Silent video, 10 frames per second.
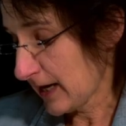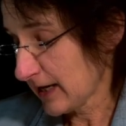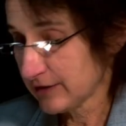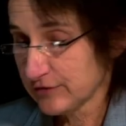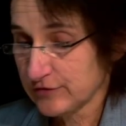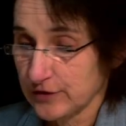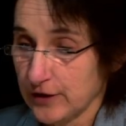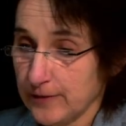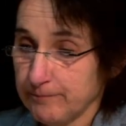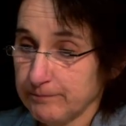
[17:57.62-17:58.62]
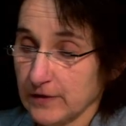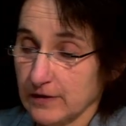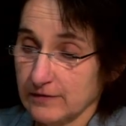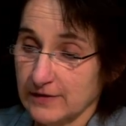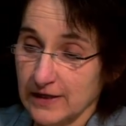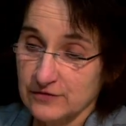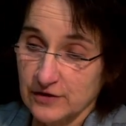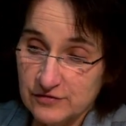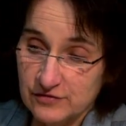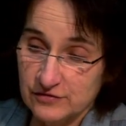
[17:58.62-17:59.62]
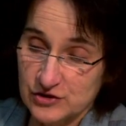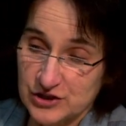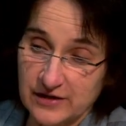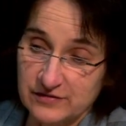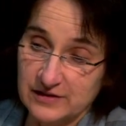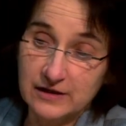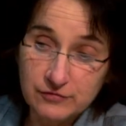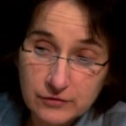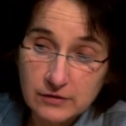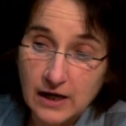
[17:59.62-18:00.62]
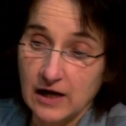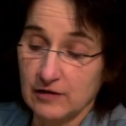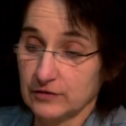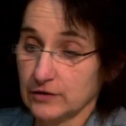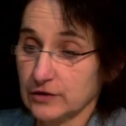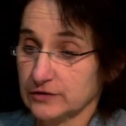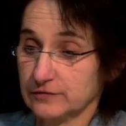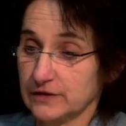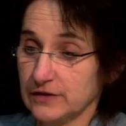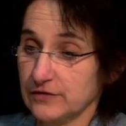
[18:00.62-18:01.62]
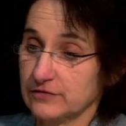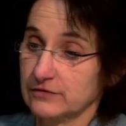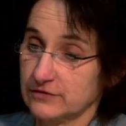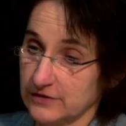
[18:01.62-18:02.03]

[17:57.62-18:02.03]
And that does suggest, if you have a lot of these